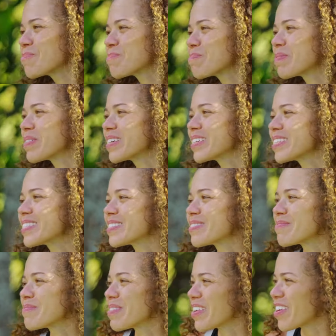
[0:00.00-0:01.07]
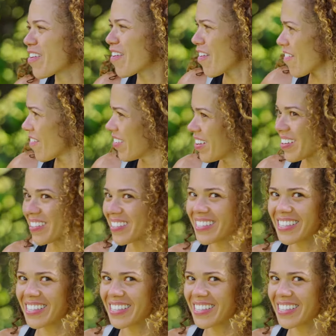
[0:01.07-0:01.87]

It was this space of love.